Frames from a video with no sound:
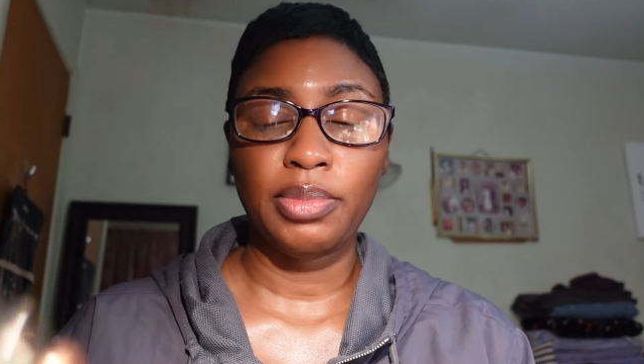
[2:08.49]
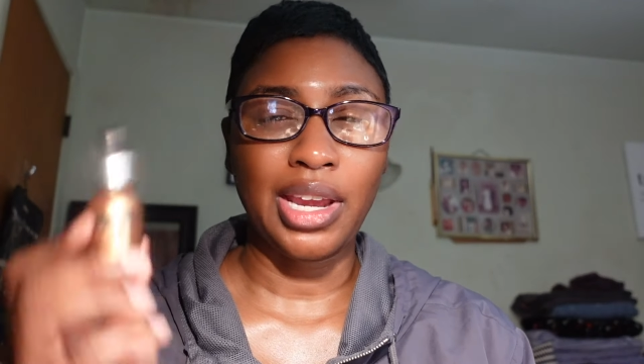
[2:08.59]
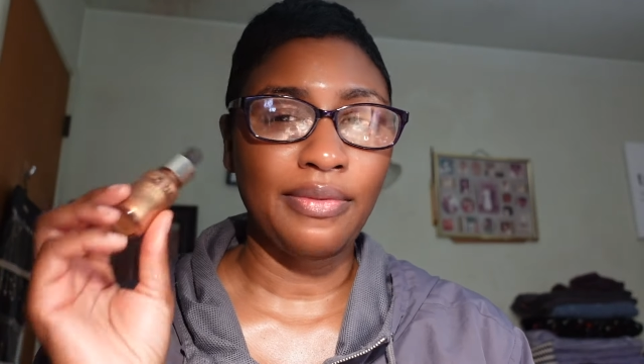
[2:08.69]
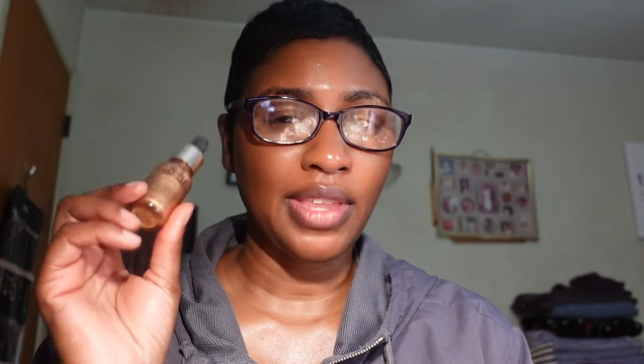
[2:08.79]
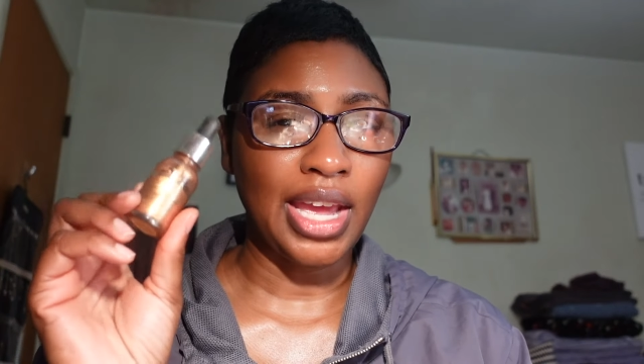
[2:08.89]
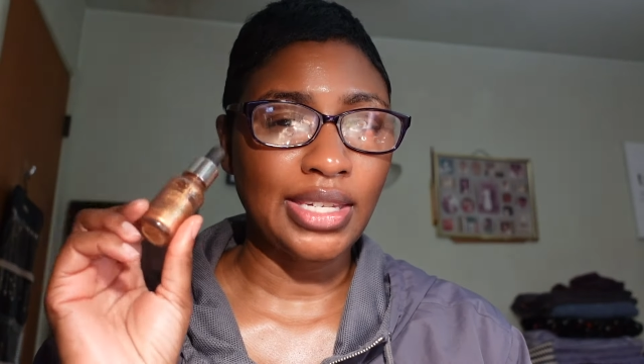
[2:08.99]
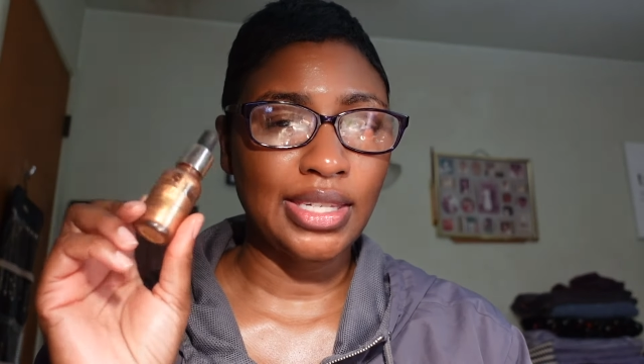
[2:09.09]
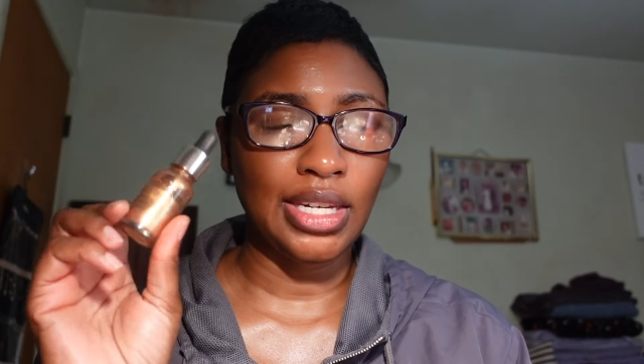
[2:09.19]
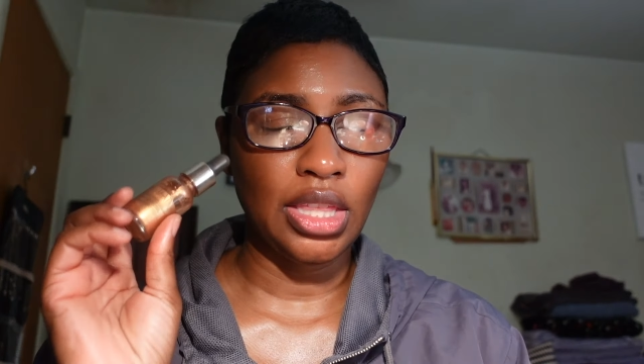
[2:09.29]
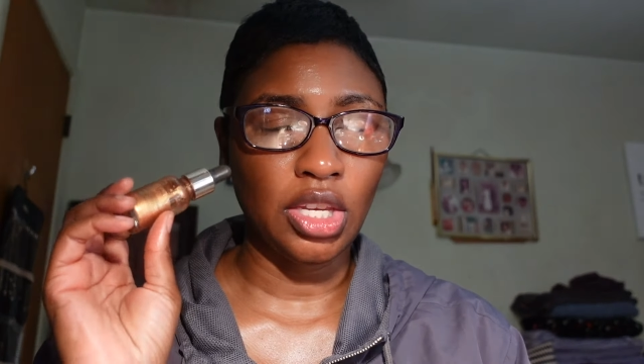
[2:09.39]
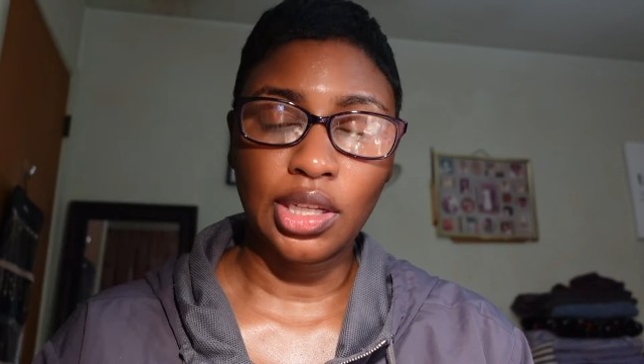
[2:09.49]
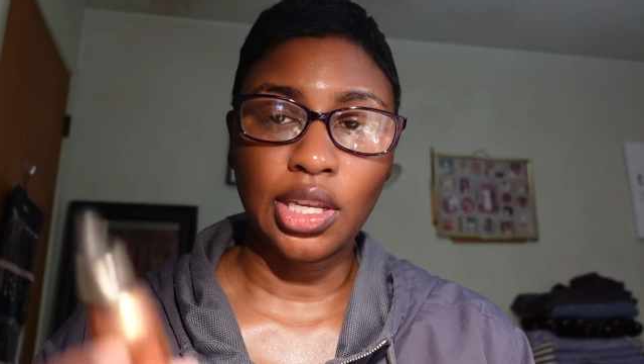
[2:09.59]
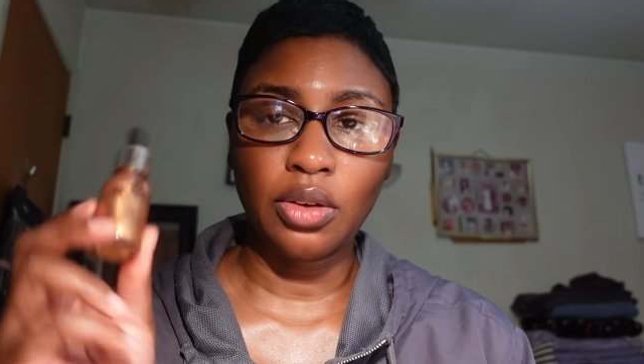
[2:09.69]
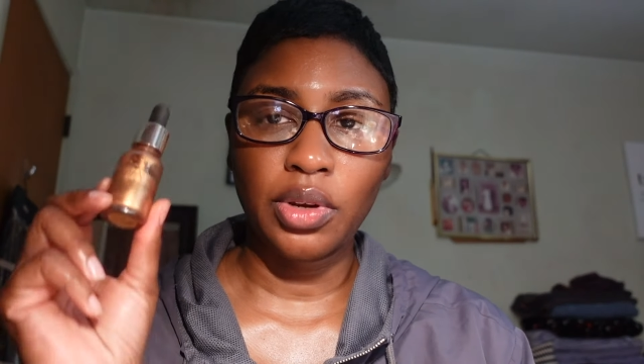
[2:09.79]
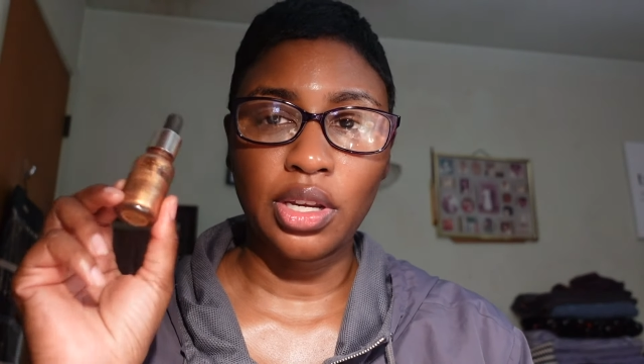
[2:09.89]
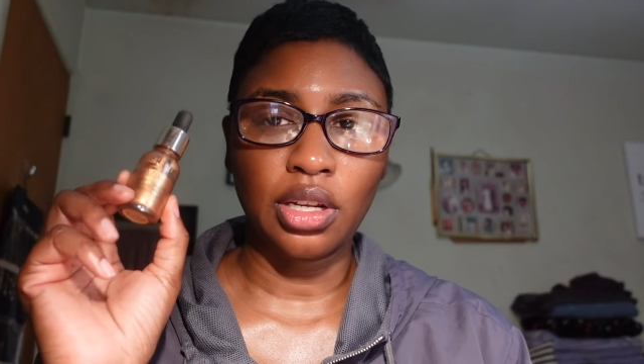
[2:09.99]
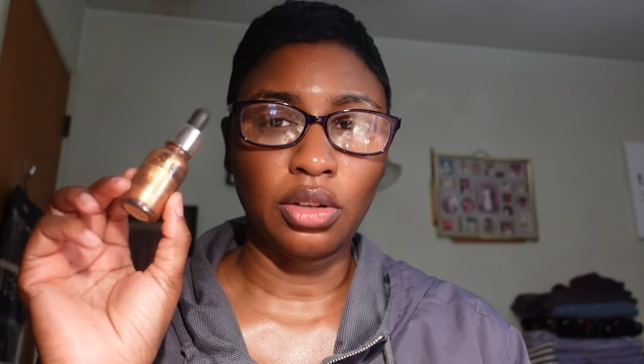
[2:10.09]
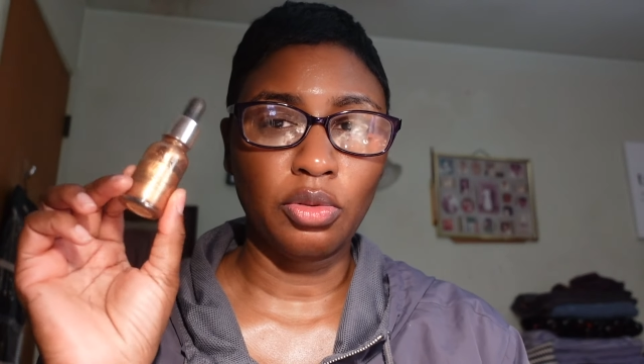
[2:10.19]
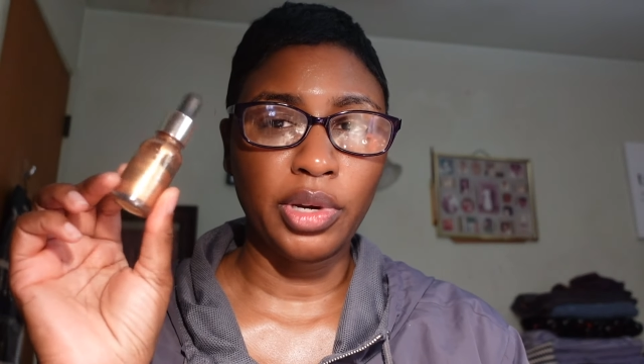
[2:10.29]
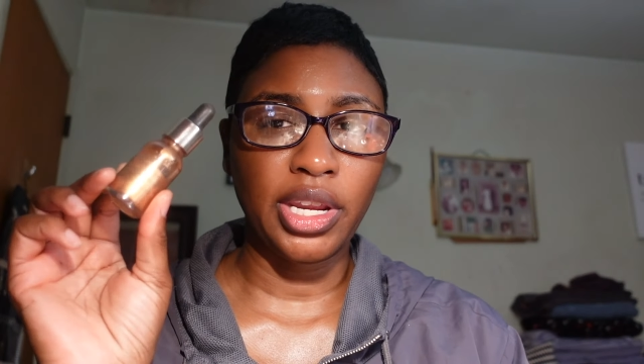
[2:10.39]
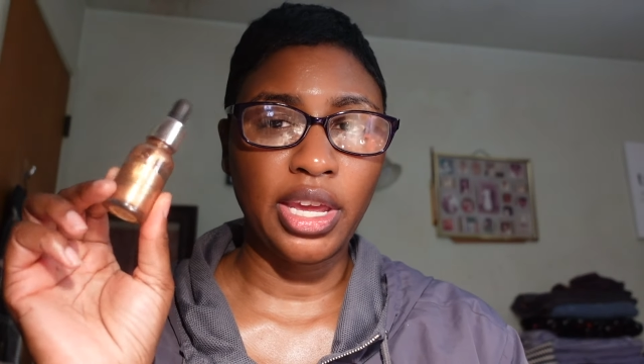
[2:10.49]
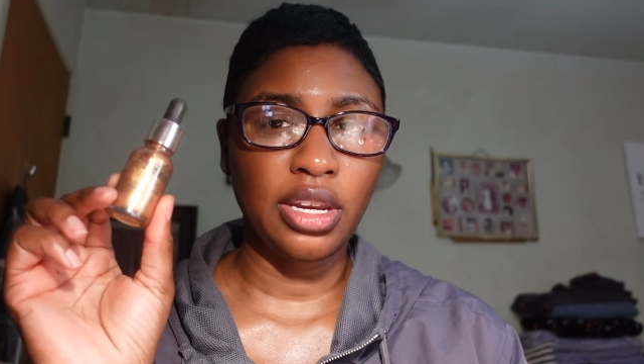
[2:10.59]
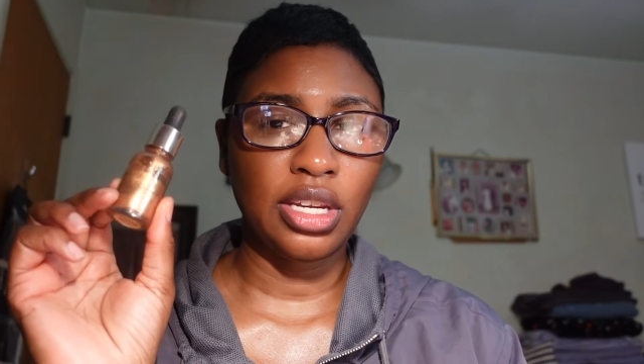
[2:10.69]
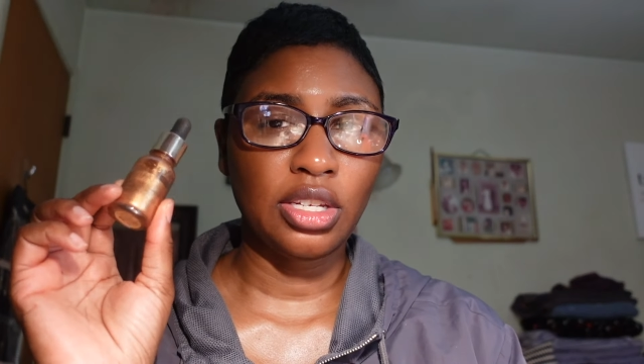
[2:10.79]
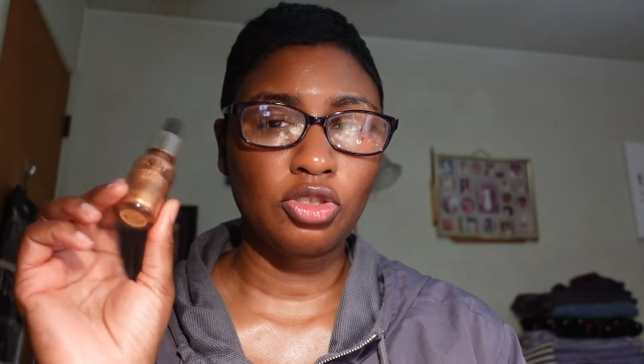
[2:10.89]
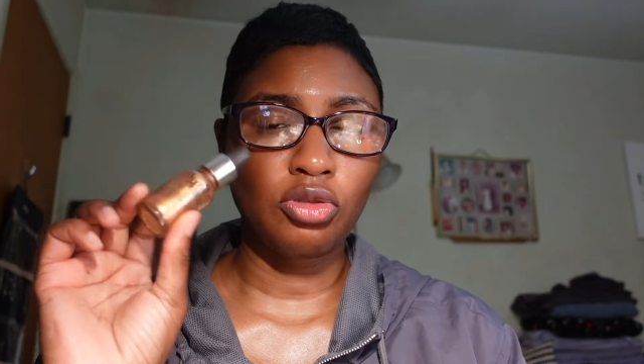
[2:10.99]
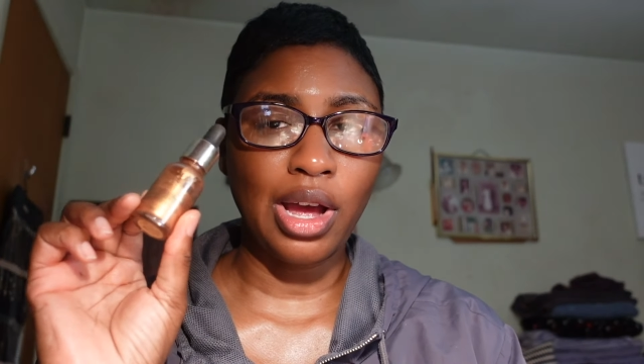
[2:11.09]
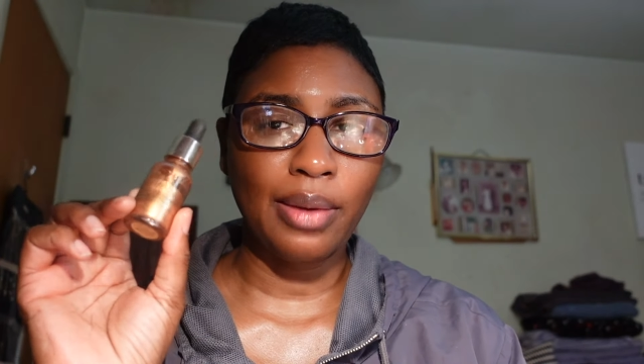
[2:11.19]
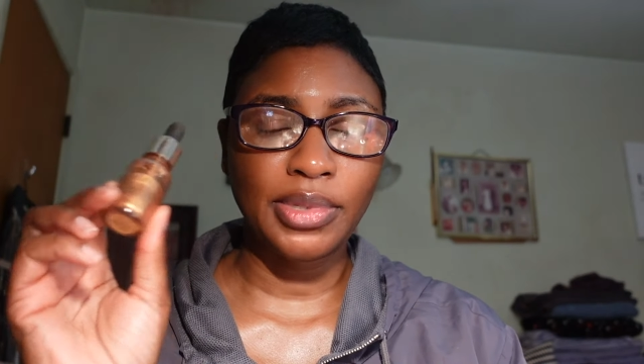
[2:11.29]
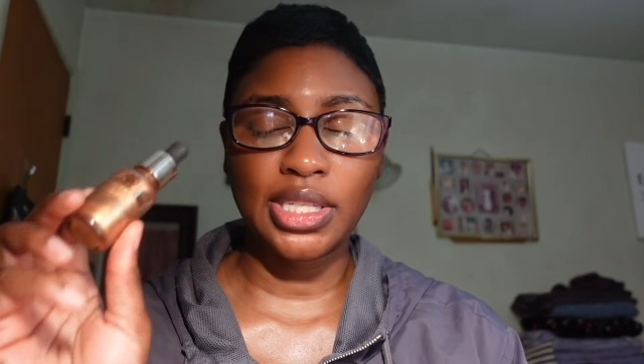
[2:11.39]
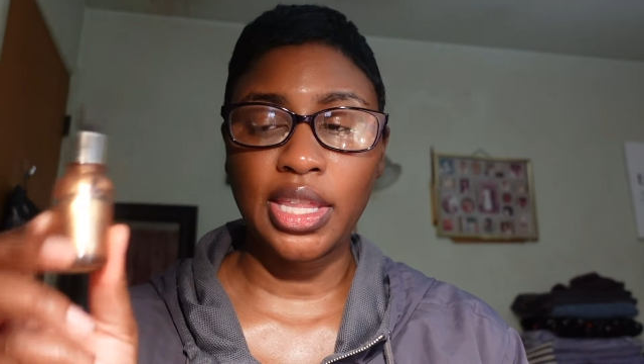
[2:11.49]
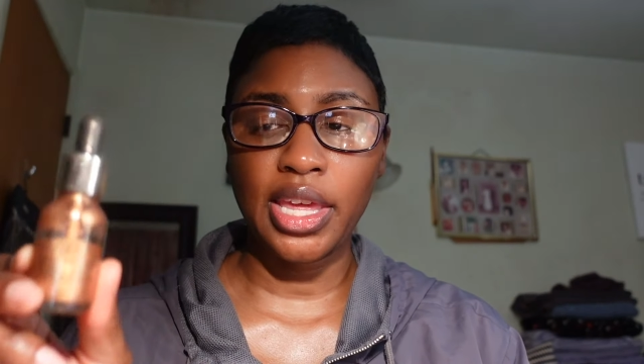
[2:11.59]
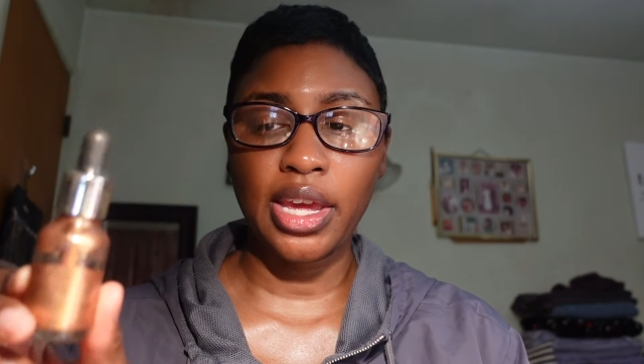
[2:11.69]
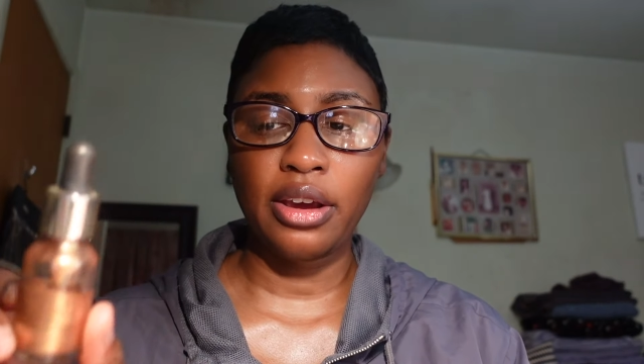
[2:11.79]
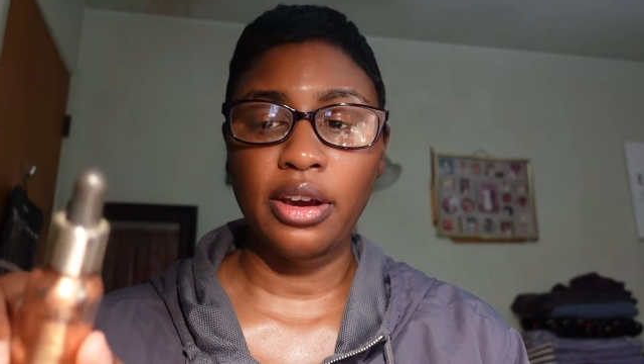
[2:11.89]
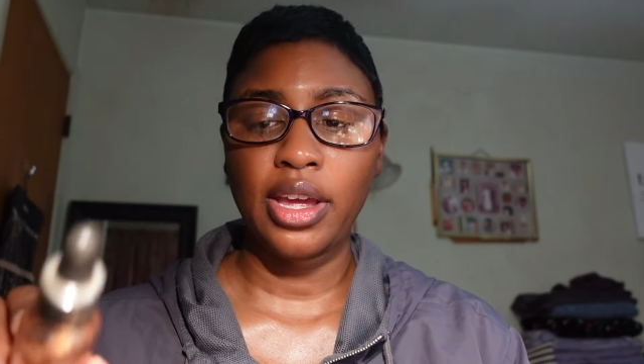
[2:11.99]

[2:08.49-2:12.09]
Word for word: but I've not seen the liquid illuminating drops there.